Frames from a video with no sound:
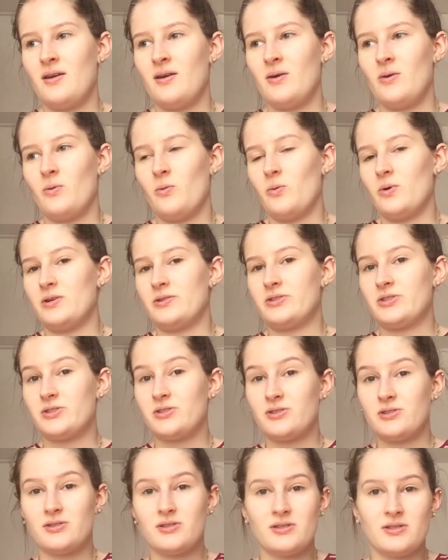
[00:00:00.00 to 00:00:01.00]

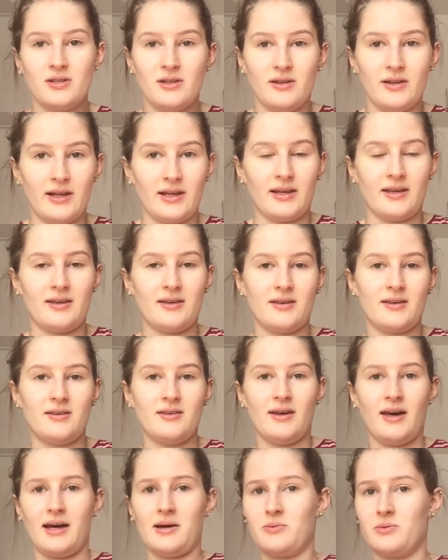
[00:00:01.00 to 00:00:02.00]
Which, like,
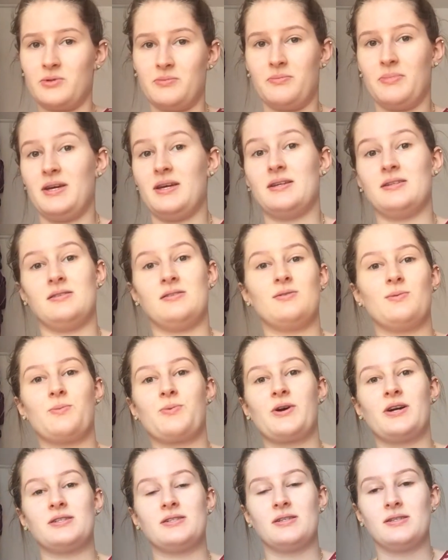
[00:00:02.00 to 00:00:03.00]
I wouldn't be as
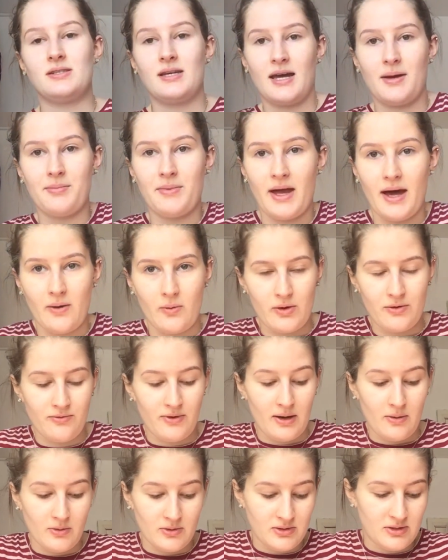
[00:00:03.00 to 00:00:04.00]
depressed as I am now if I
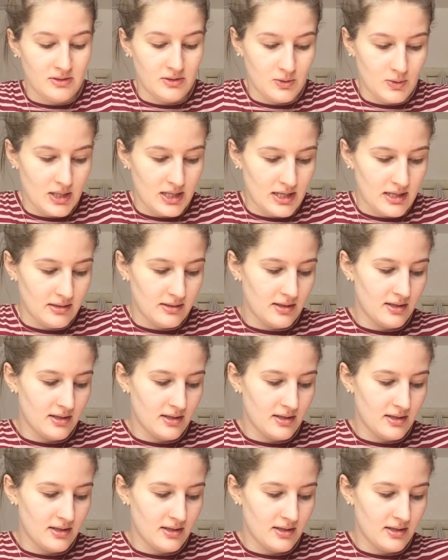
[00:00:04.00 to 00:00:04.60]
was in Sweden.